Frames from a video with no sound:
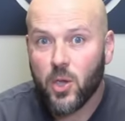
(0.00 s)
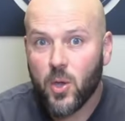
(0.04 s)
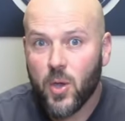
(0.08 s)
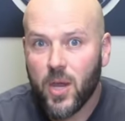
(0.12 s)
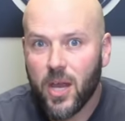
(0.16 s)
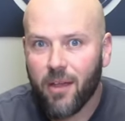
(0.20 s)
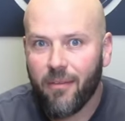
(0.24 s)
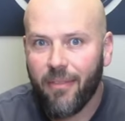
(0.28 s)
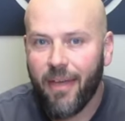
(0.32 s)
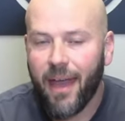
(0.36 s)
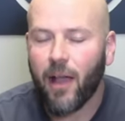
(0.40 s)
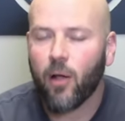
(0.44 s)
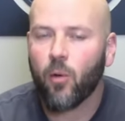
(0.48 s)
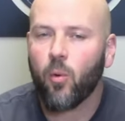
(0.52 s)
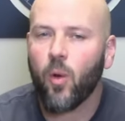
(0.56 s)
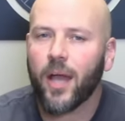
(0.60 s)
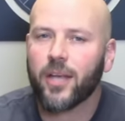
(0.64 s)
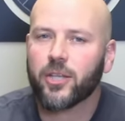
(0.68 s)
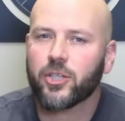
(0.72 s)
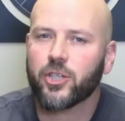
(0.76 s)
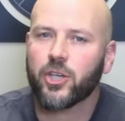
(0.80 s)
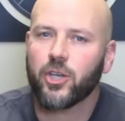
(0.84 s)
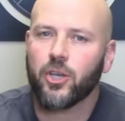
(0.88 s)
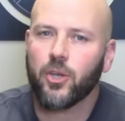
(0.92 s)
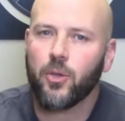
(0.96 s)
hear that
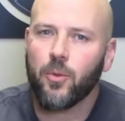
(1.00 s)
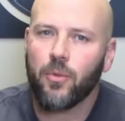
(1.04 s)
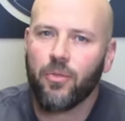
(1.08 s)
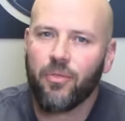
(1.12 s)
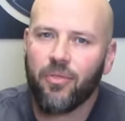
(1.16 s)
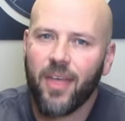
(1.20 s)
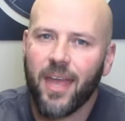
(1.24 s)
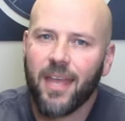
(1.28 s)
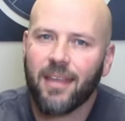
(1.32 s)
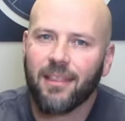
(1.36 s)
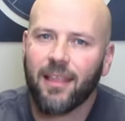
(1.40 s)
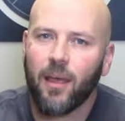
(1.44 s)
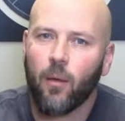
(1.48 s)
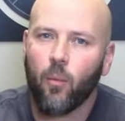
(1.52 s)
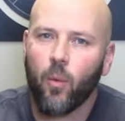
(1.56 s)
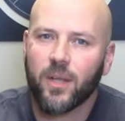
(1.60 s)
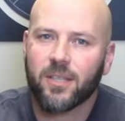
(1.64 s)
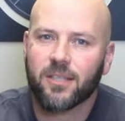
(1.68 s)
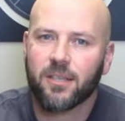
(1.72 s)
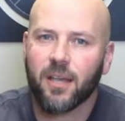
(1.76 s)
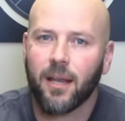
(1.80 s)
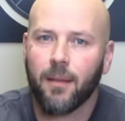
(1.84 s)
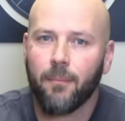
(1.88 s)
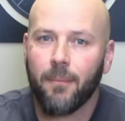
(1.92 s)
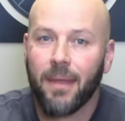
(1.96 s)
question, you think that
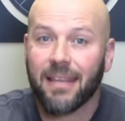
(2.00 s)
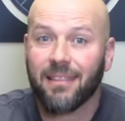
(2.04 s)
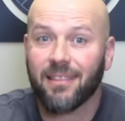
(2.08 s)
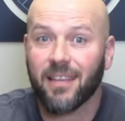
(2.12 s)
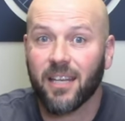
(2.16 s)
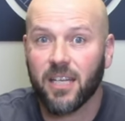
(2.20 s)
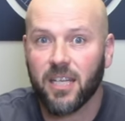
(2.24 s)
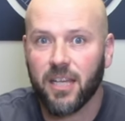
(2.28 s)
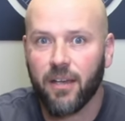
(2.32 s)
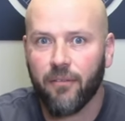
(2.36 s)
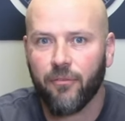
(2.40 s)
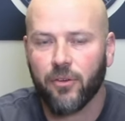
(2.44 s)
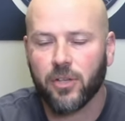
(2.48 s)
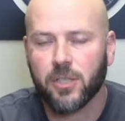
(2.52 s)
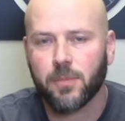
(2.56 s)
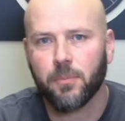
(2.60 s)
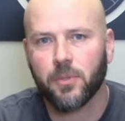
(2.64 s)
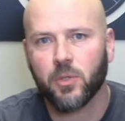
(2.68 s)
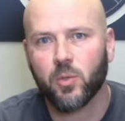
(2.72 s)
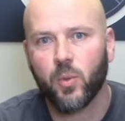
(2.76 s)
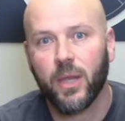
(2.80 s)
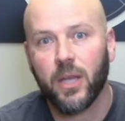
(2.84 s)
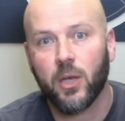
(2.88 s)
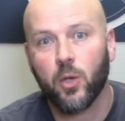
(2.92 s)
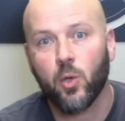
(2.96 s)
what's going to make the difference
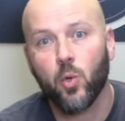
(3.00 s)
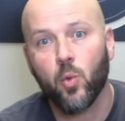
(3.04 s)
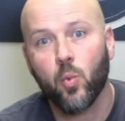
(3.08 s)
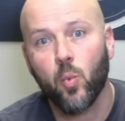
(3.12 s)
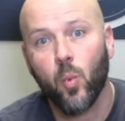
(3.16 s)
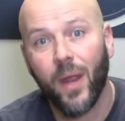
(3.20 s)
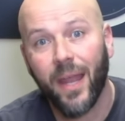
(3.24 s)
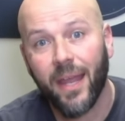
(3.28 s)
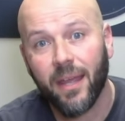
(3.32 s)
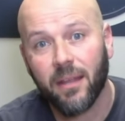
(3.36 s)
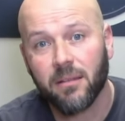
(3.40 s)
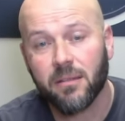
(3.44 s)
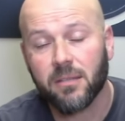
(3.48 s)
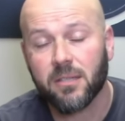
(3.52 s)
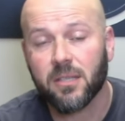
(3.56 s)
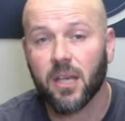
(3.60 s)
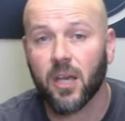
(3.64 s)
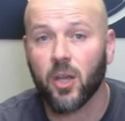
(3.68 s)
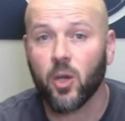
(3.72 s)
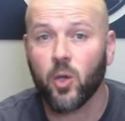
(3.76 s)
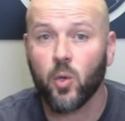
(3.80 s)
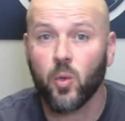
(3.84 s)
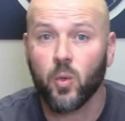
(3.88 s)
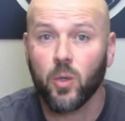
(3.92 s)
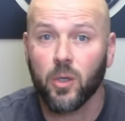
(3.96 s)
between who wins
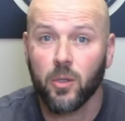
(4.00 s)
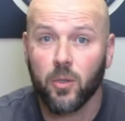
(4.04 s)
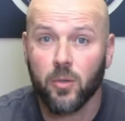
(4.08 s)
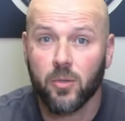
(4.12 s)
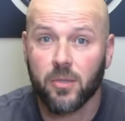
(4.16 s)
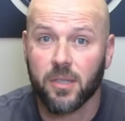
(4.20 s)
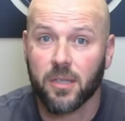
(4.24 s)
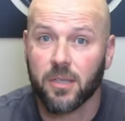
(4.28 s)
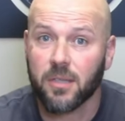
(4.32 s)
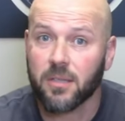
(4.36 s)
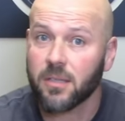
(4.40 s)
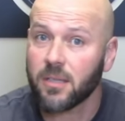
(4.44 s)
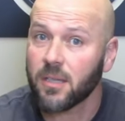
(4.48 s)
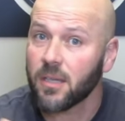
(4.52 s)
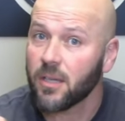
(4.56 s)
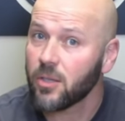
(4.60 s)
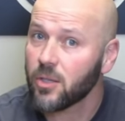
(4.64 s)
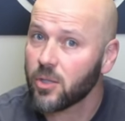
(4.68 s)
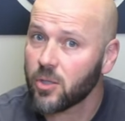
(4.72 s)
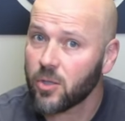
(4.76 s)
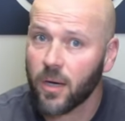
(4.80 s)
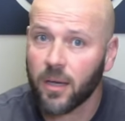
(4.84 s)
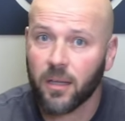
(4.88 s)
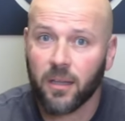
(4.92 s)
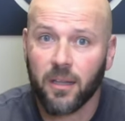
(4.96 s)
and who loses
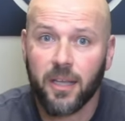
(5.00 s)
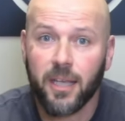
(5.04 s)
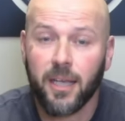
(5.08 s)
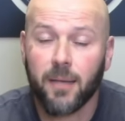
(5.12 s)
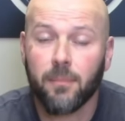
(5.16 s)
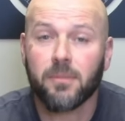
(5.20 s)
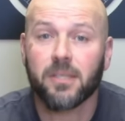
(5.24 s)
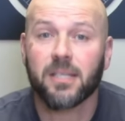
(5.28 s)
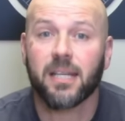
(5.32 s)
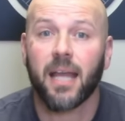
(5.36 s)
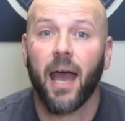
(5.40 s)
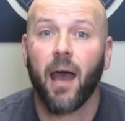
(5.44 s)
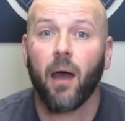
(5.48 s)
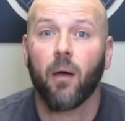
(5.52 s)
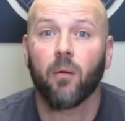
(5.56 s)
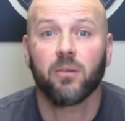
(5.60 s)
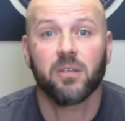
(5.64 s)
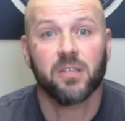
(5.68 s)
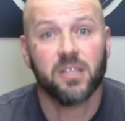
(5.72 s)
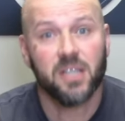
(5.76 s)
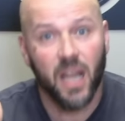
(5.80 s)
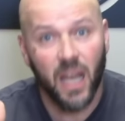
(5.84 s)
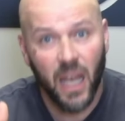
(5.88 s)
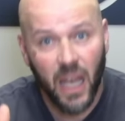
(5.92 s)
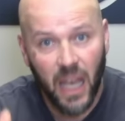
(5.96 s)
strictly comes
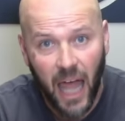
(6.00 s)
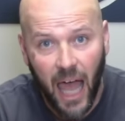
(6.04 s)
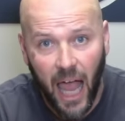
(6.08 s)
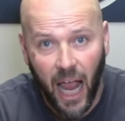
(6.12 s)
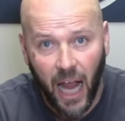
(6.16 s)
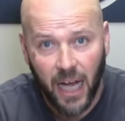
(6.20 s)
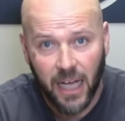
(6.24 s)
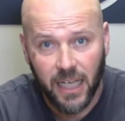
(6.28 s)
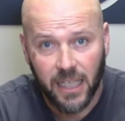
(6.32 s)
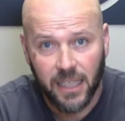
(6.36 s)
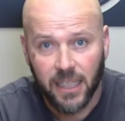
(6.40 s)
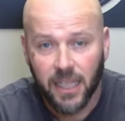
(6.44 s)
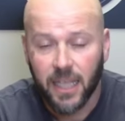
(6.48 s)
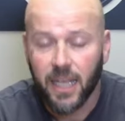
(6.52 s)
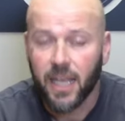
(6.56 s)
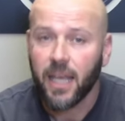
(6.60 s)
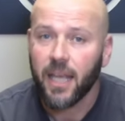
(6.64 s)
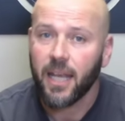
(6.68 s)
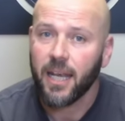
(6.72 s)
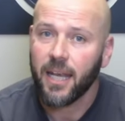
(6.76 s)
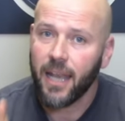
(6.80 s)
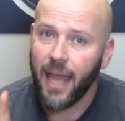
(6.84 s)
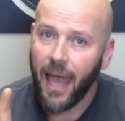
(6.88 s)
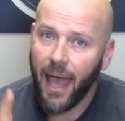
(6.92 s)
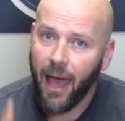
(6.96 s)
down to luck.
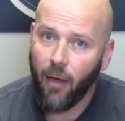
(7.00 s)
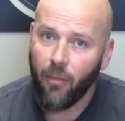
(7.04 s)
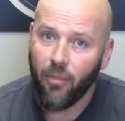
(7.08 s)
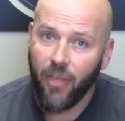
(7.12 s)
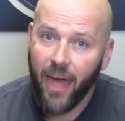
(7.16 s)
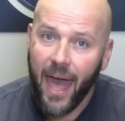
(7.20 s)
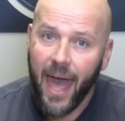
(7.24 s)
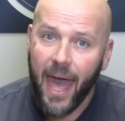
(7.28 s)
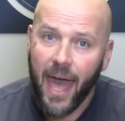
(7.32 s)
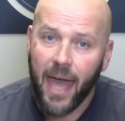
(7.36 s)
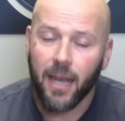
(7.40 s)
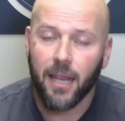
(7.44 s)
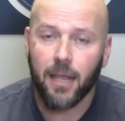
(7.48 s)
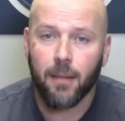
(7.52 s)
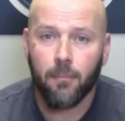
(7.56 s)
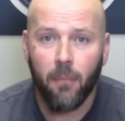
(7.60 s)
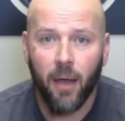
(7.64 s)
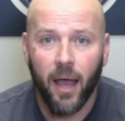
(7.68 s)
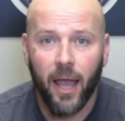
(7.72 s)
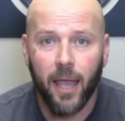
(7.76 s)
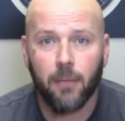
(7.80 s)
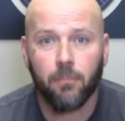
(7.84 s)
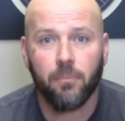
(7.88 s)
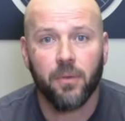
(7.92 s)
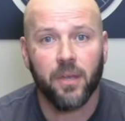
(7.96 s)
Now that, in
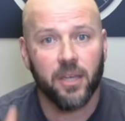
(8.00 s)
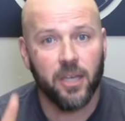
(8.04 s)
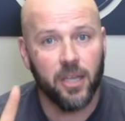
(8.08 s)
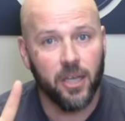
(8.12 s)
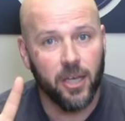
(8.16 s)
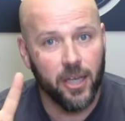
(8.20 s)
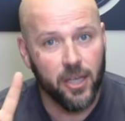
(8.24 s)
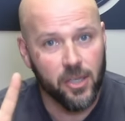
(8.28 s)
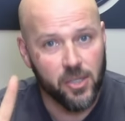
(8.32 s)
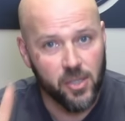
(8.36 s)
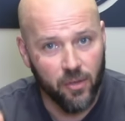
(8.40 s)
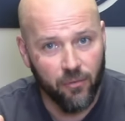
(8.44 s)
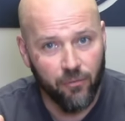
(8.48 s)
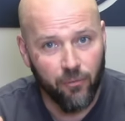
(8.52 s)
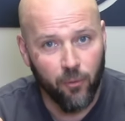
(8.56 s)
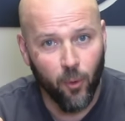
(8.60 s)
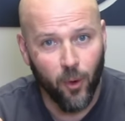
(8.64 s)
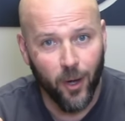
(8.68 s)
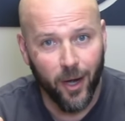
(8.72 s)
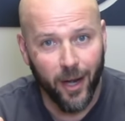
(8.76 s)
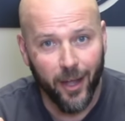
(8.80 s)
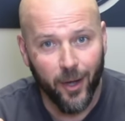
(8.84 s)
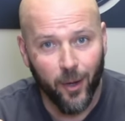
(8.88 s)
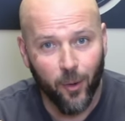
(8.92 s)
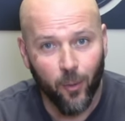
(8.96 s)
my opinion, is a
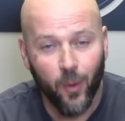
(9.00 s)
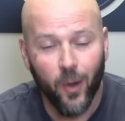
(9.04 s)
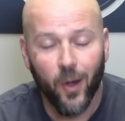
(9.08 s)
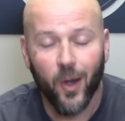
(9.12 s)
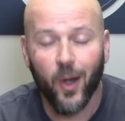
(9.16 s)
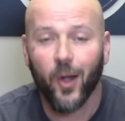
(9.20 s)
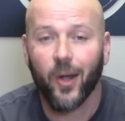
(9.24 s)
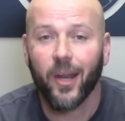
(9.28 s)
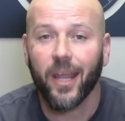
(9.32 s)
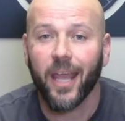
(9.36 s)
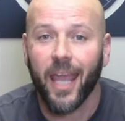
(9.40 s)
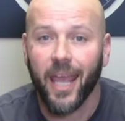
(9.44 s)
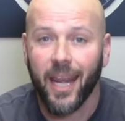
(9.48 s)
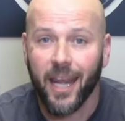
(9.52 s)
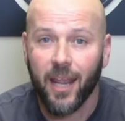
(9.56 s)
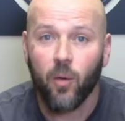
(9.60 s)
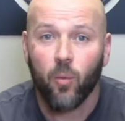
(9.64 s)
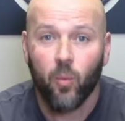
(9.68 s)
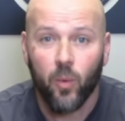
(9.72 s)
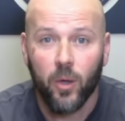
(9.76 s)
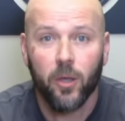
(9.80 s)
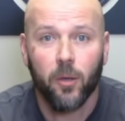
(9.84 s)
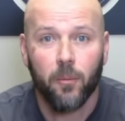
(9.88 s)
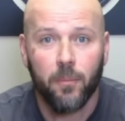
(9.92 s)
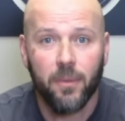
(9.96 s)
four-letter word, and it
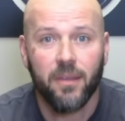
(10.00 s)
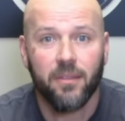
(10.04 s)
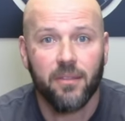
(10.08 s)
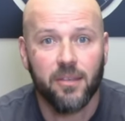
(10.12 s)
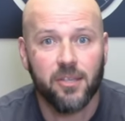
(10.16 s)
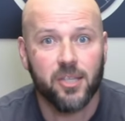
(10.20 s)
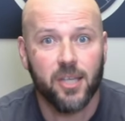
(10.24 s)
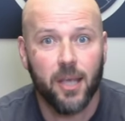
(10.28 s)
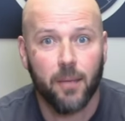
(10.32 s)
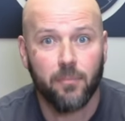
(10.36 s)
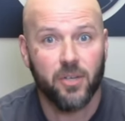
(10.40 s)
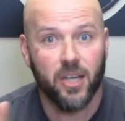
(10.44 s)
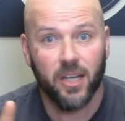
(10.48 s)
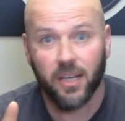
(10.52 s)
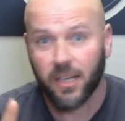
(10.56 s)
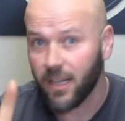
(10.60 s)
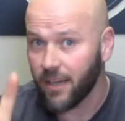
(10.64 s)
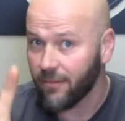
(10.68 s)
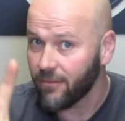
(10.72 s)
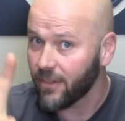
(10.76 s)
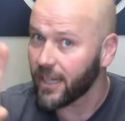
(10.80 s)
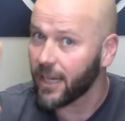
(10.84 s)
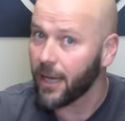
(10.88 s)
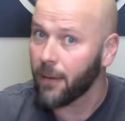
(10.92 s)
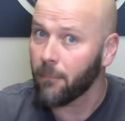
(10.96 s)
will be the subject
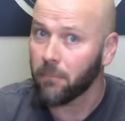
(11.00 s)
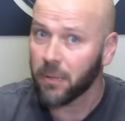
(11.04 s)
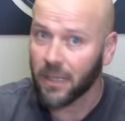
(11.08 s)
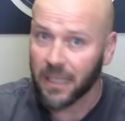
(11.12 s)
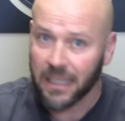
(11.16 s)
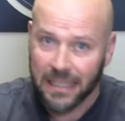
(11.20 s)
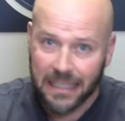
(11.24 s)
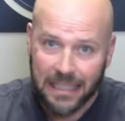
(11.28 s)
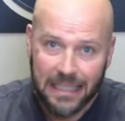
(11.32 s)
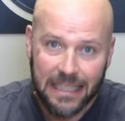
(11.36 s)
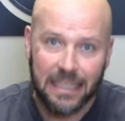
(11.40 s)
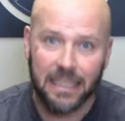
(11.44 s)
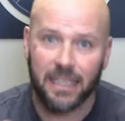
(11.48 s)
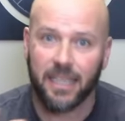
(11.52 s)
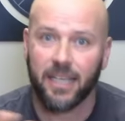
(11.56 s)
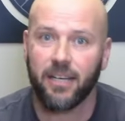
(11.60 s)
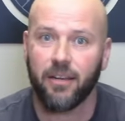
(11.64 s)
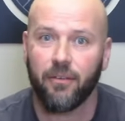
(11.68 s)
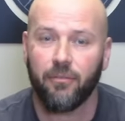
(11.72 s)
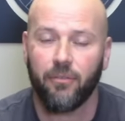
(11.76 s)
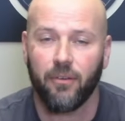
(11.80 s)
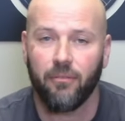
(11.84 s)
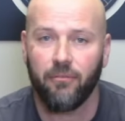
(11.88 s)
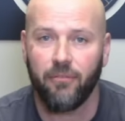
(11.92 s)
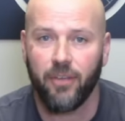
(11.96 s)
of a completely
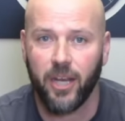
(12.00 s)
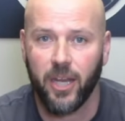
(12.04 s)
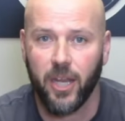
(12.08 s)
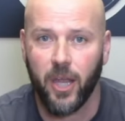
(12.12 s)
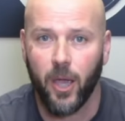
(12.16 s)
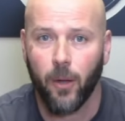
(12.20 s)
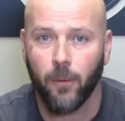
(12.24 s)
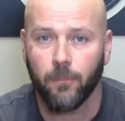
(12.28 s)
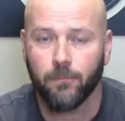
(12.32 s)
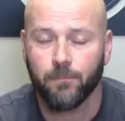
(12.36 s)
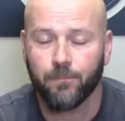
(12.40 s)
different video.